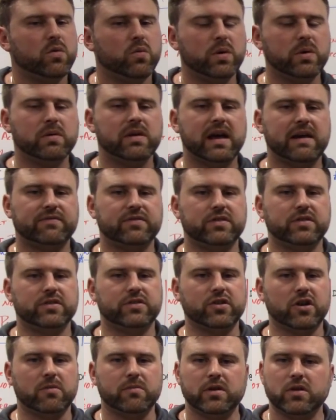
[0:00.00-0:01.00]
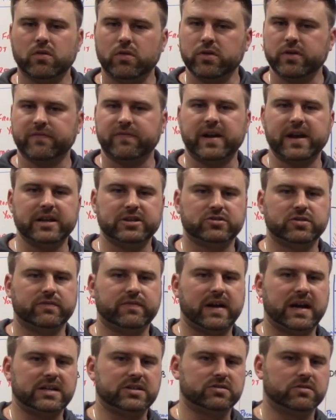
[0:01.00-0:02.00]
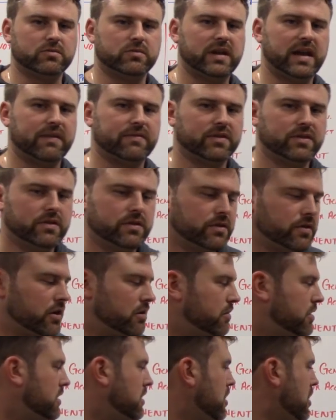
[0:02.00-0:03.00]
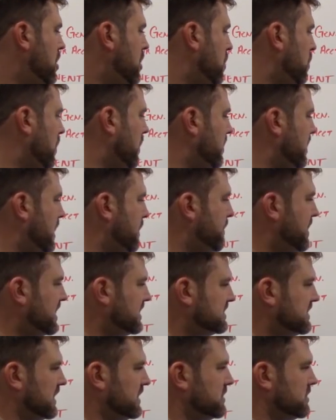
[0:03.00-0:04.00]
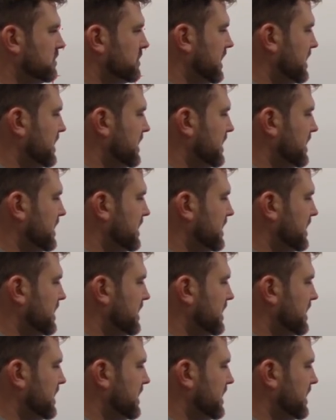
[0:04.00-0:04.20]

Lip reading: we would have to determine, or your financial advisor would have to determine whether that makes sense.